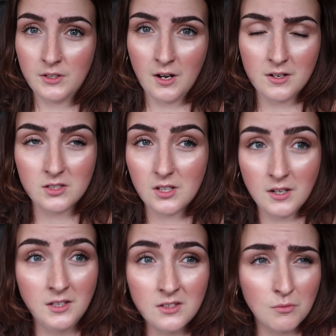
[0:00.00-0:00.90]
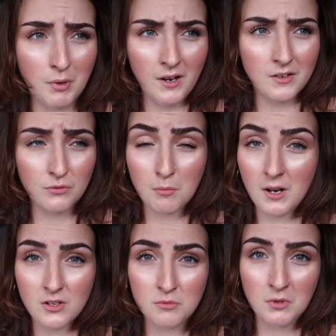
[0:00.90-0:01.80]
nice. I need to buy it for my
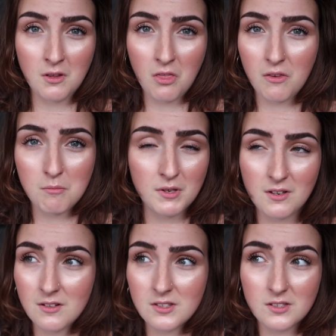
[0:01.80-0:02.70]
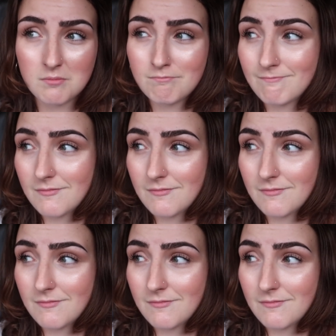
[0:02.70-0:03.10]
husband, because